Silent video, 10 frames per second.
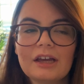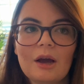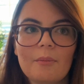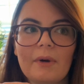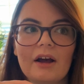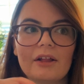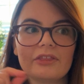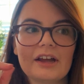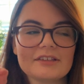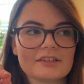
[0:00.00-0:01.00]
but that
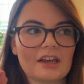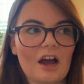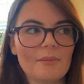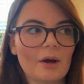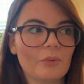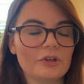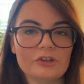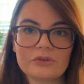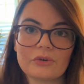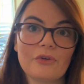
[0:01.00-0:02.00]
doesn't come up when you
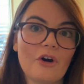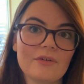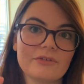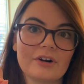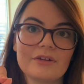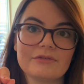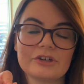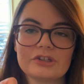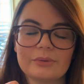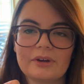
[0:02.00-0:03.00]
sort of hover over
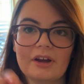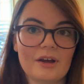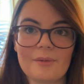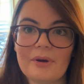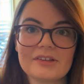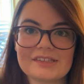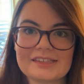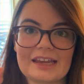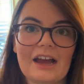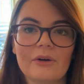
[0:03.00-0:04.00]
a person's
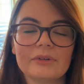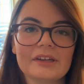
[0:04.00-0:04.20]
account.